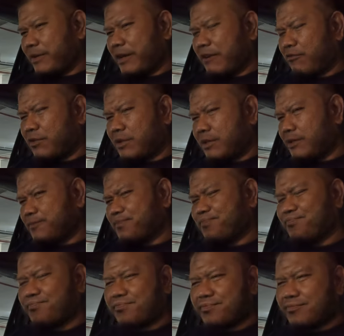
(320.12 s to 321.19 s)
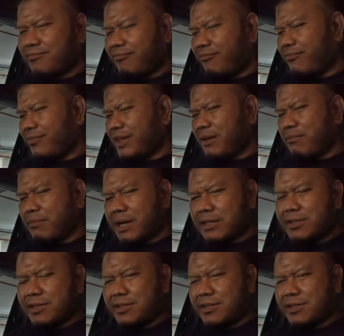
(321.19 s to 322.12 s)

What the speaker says: after much